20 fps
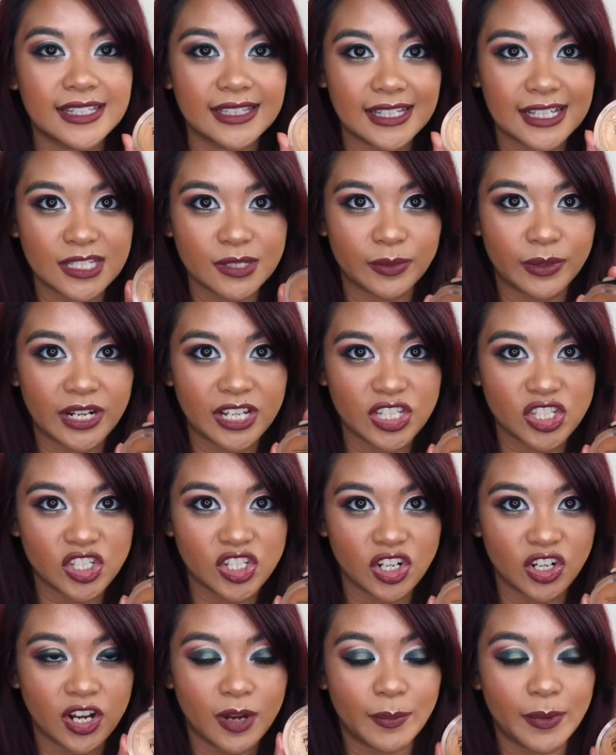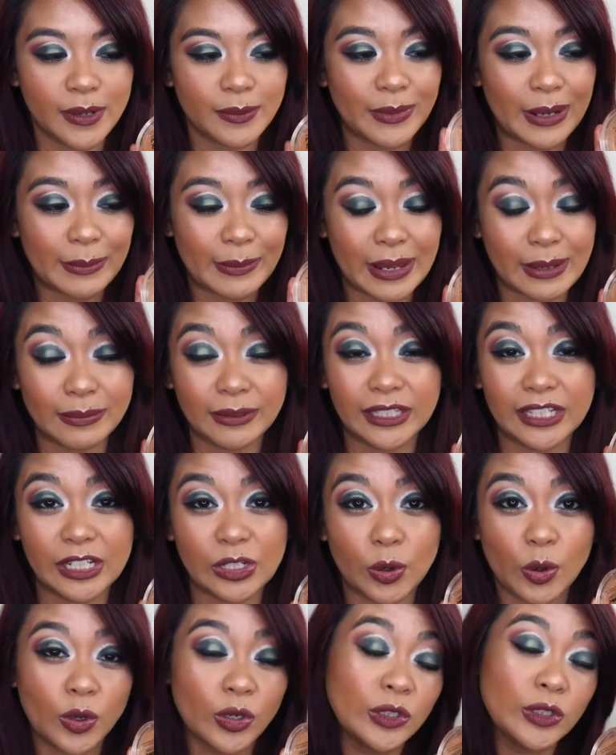and that's when I stock up on my
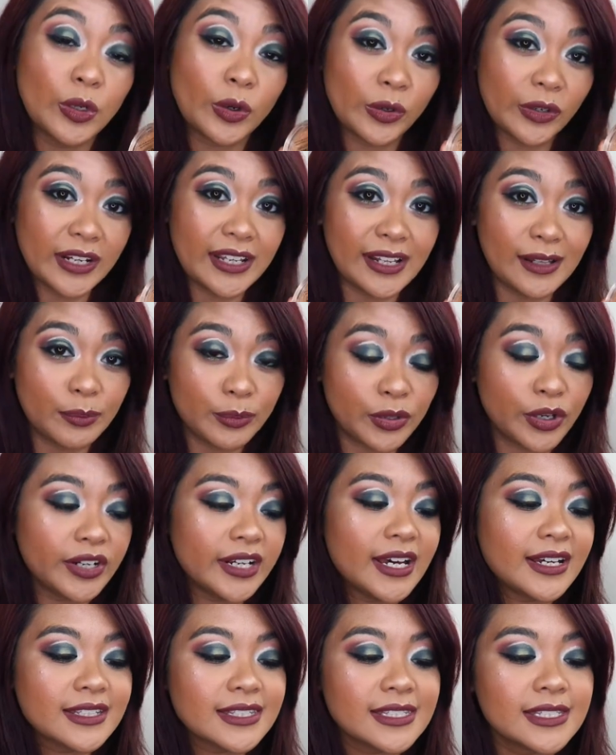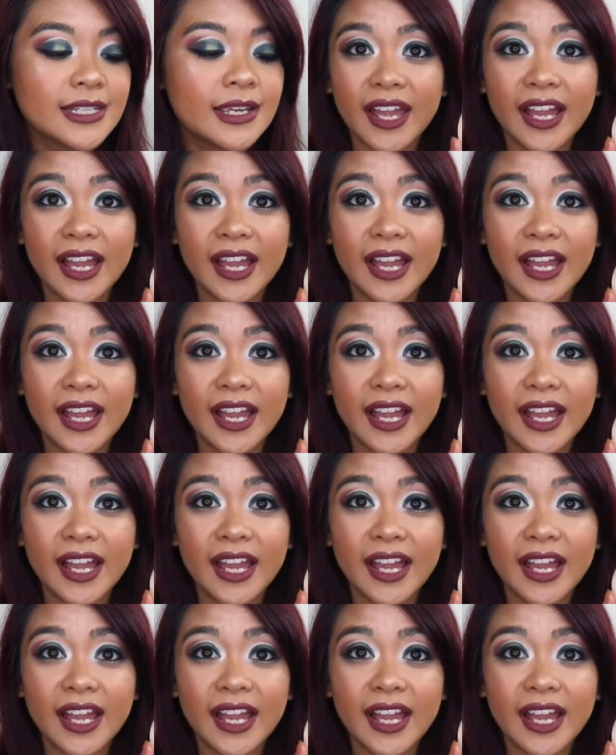Maybelline or L'Oreal products.